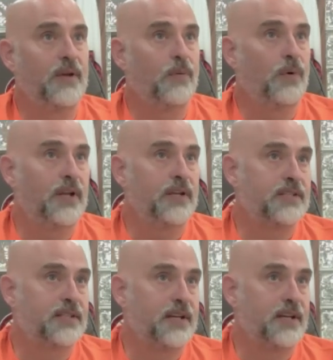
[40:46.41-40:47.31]
What
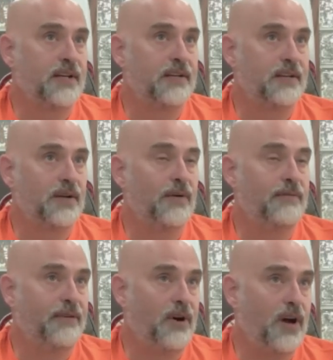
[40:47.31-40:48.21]
is, a
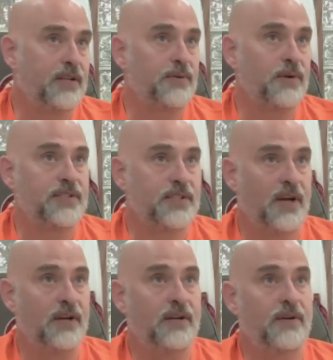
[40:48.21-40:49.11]
fox or a
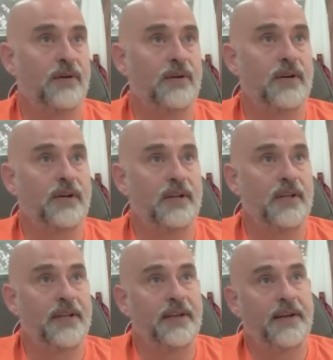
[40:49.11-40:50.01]
skunk or
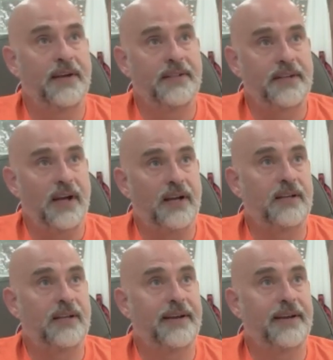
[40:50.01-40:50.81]
a duck?